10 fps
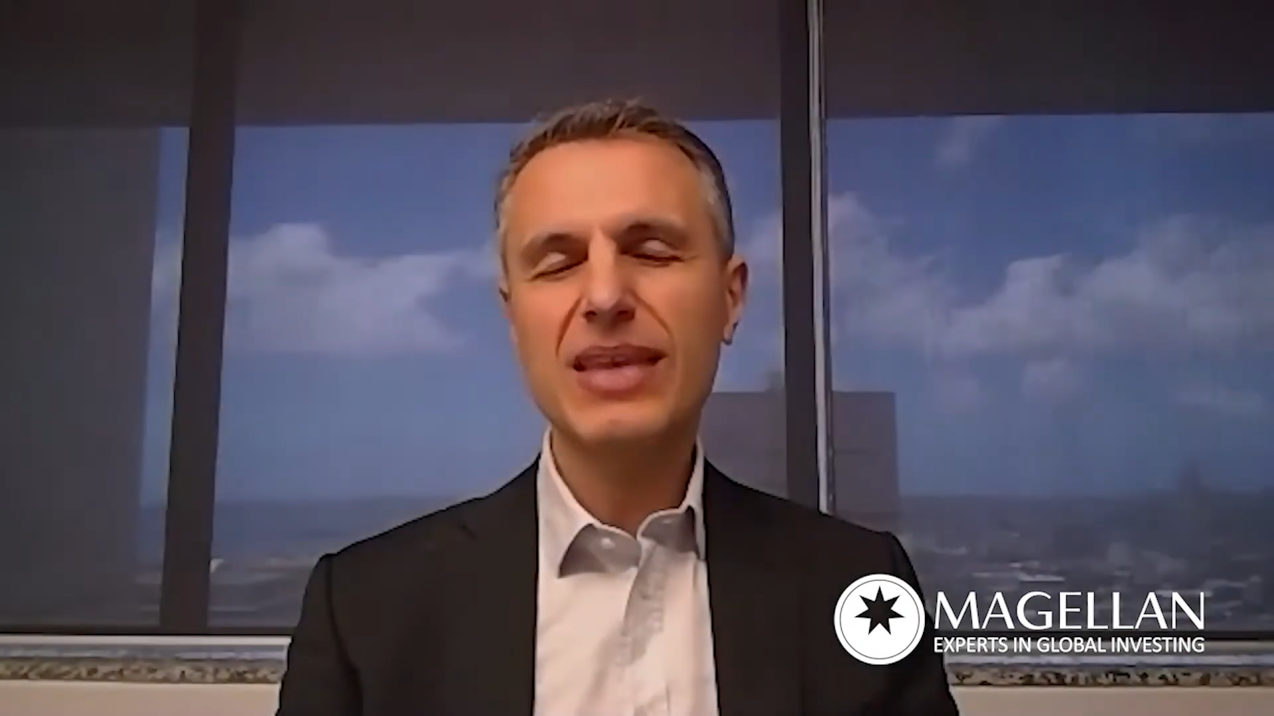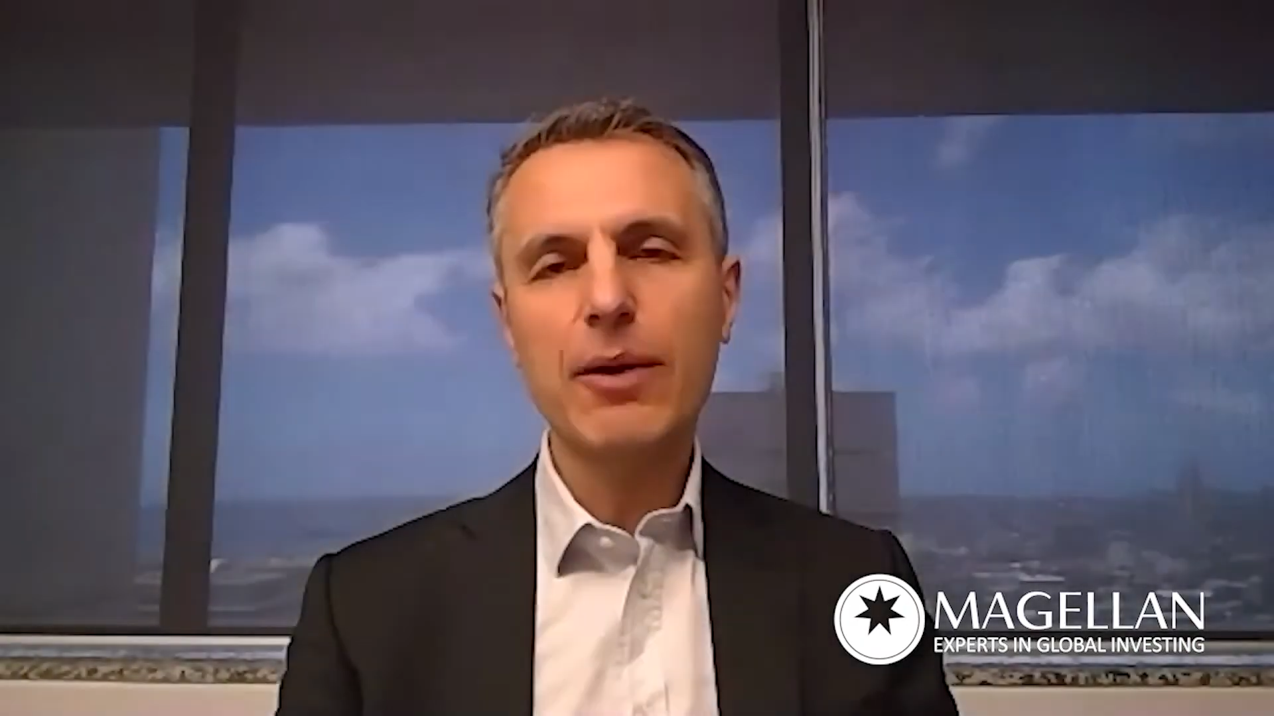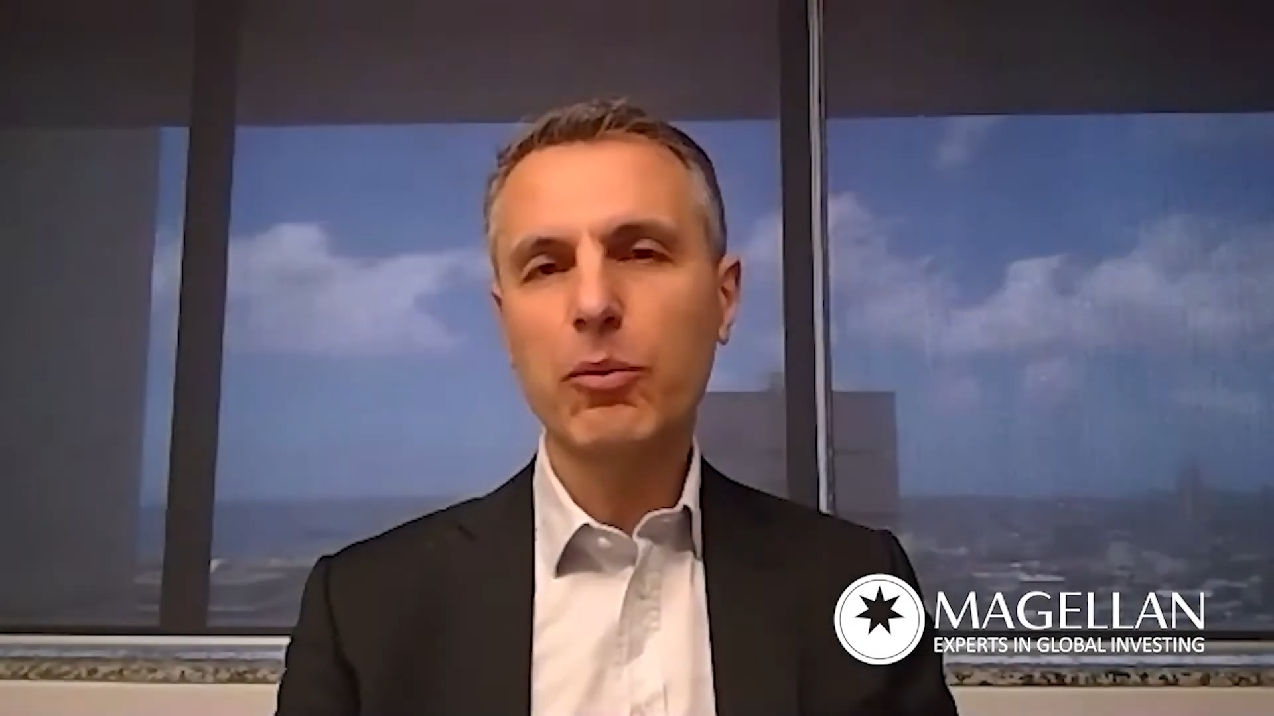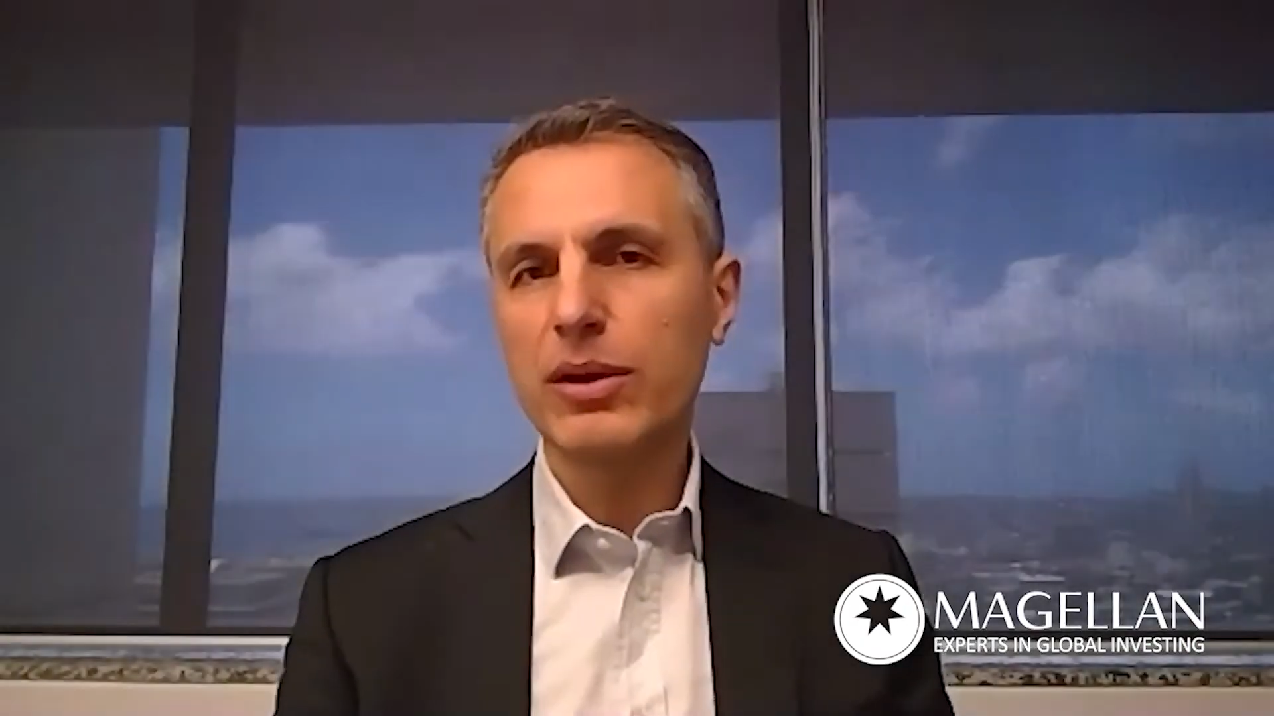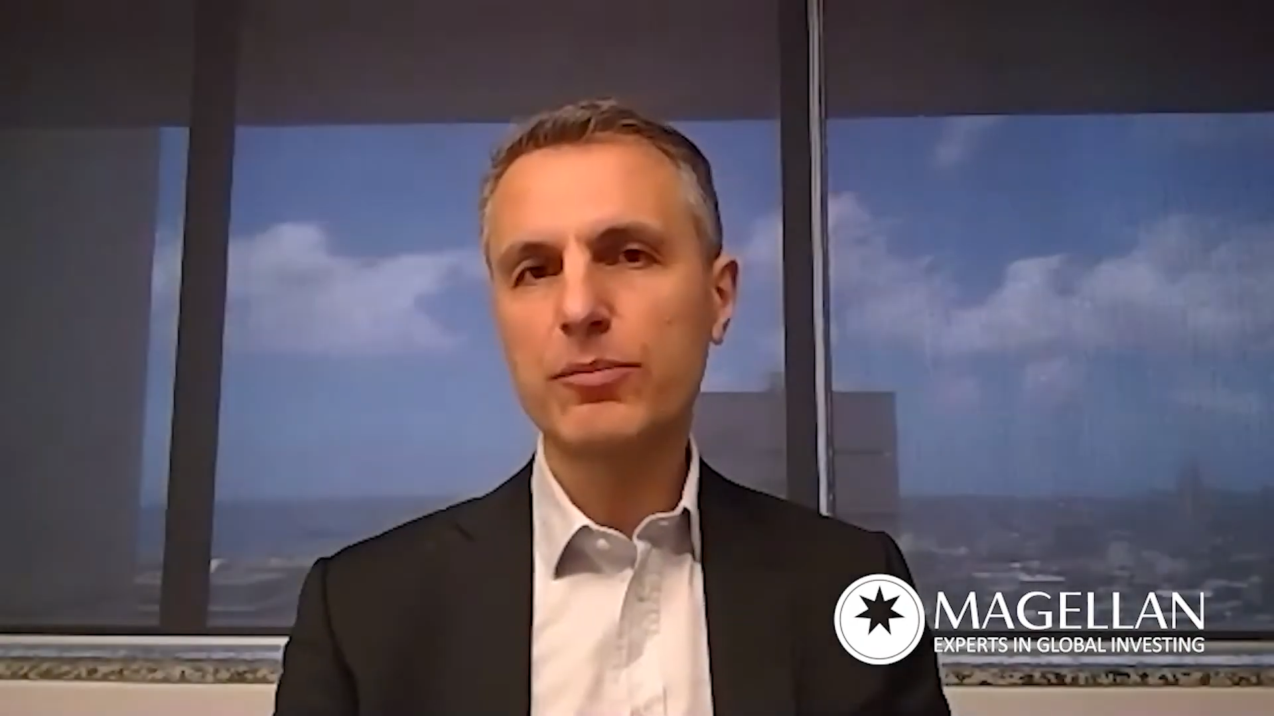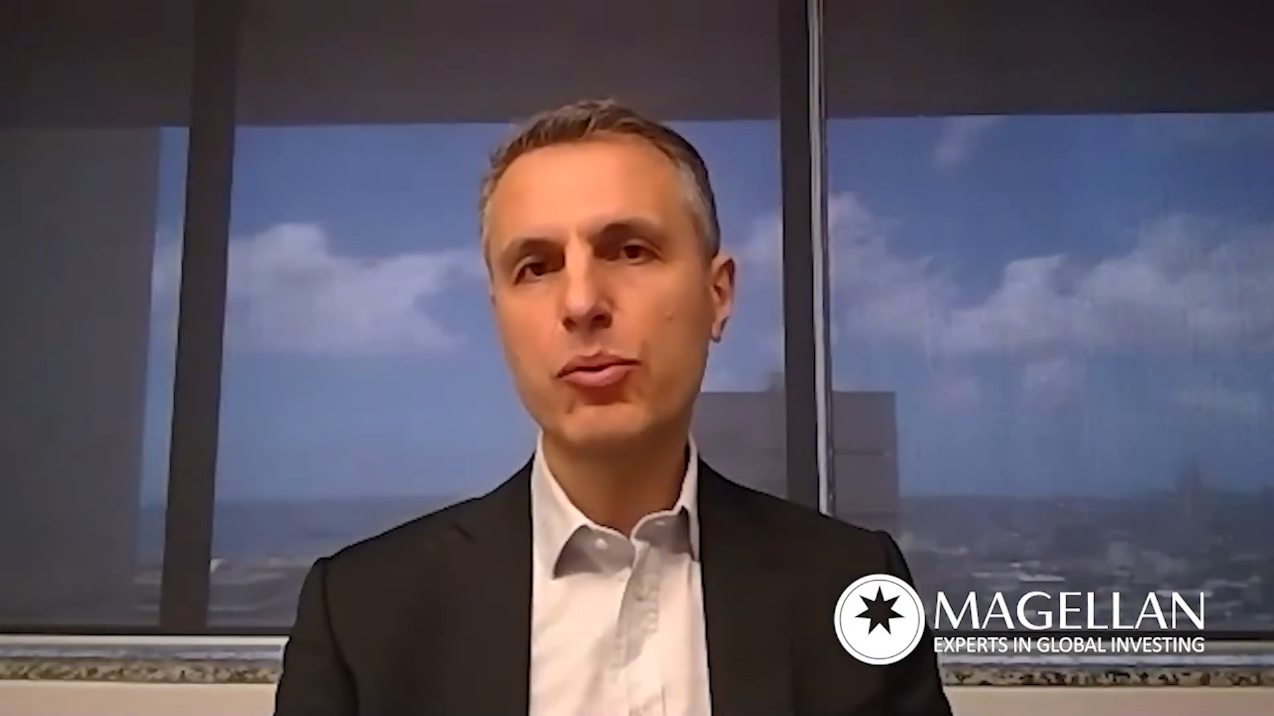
that will have